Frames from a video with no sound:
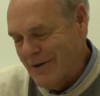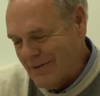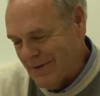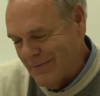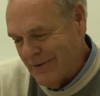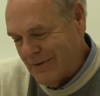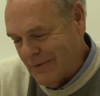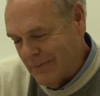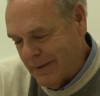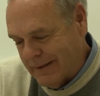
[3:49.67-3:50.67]
Uh, now that we
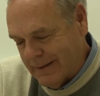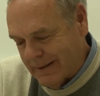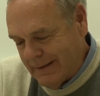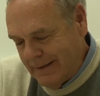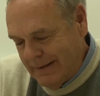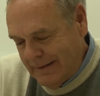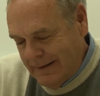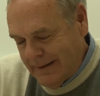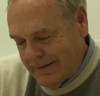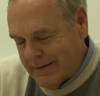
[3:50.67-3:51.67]
got a middle product, we
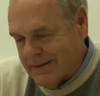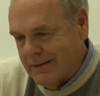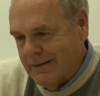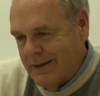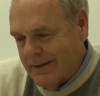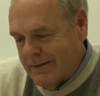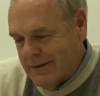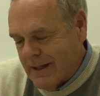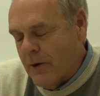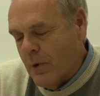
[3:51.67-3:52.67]
think that uh, sales
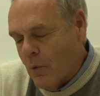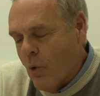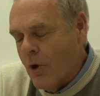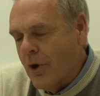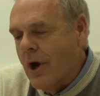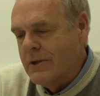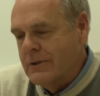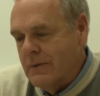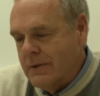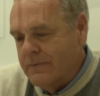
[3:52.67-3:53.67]
are really, we think they're going
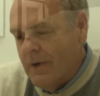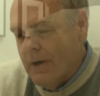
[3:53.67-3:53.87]
to take off.